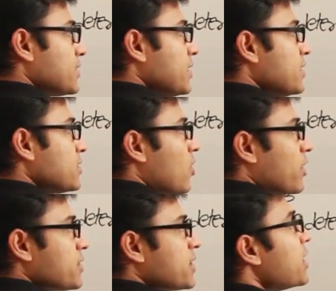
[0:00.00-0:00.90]
C is
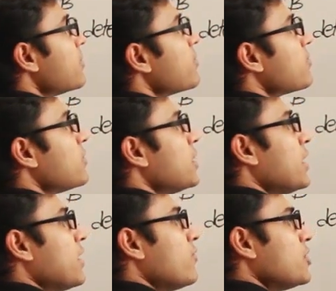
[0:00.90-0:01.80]
not same,
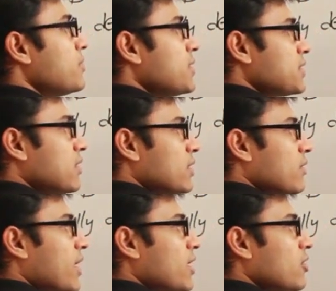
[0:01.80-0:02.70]
which means given
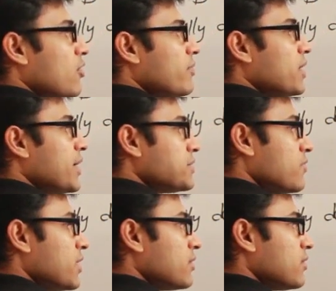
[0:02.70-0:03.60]
a value of B as
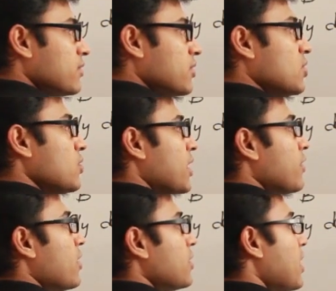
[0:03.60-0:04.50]
1, you
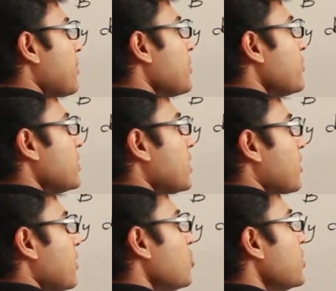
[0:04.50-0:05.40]
cannot come up with
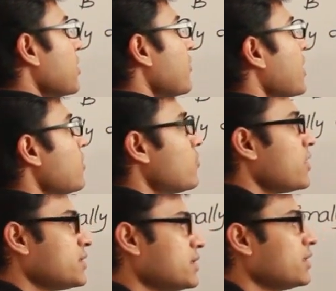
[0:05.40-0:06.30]
a unique value
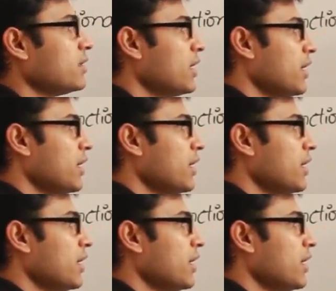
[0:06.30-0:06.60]
for C.